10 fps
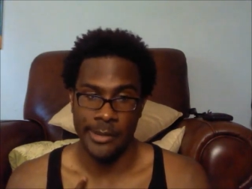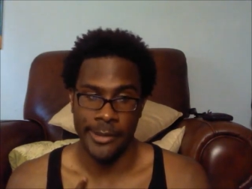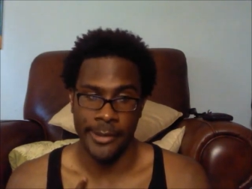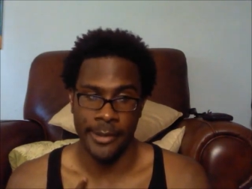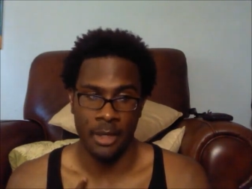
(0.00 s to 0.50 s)

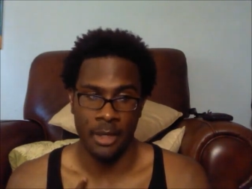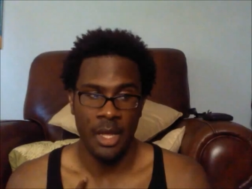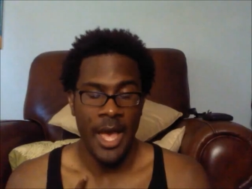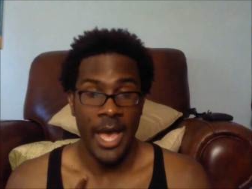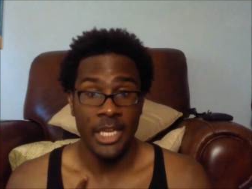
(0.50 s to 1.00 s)
yeah,
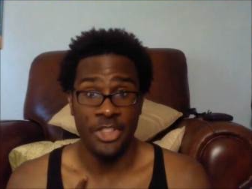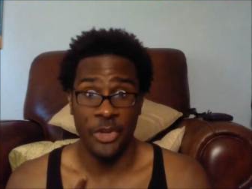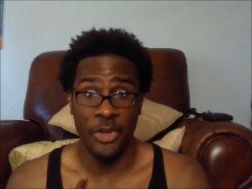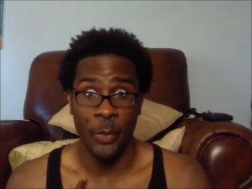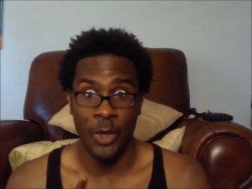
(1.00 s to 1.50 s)
I need
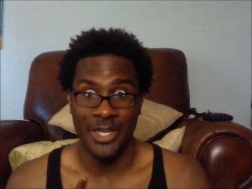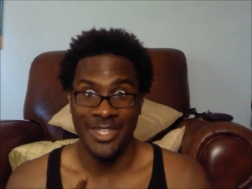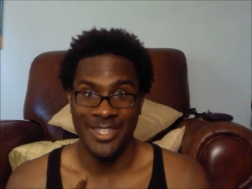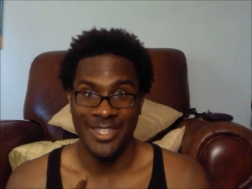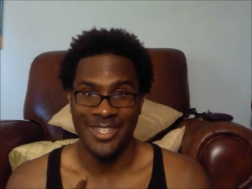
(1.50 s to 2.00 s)
the new one.
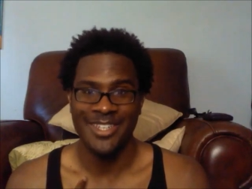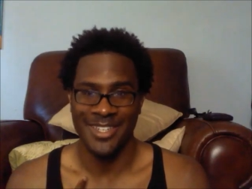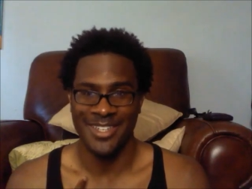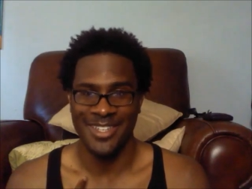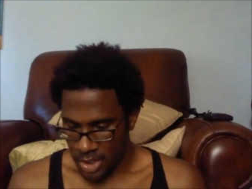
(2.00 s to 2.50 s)

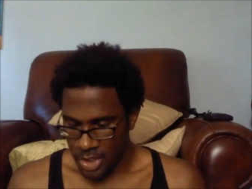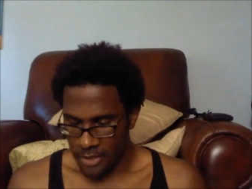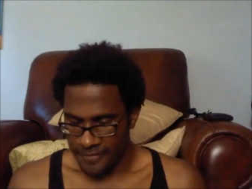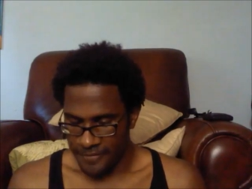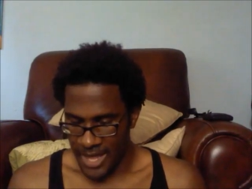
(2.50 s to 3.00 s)

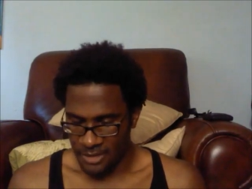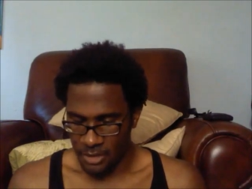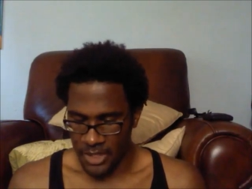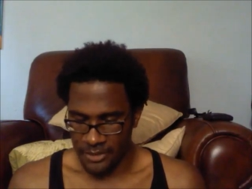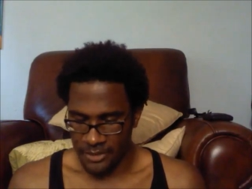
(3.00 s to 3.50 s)
Your
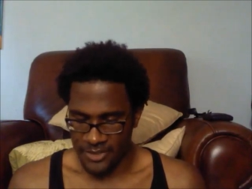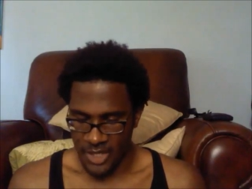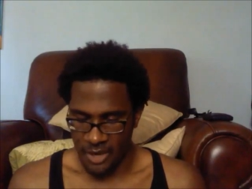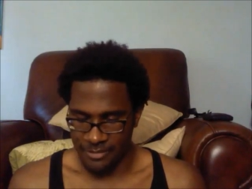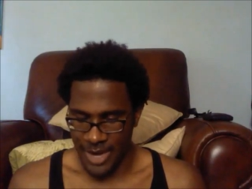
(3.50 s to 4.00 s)
factual gifts
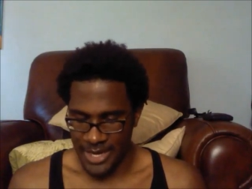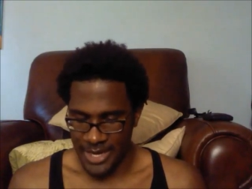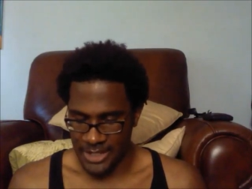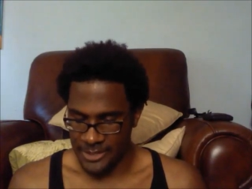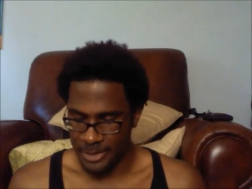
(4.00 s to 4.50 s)
of
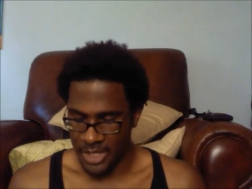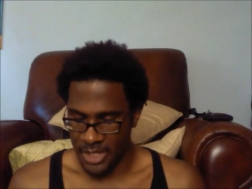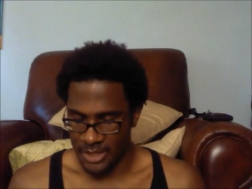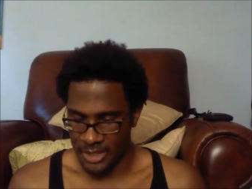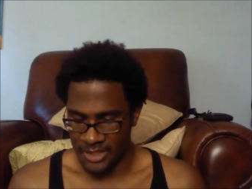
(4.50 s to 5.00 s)
writing,
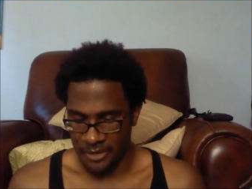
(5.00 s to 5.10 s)
speaking, and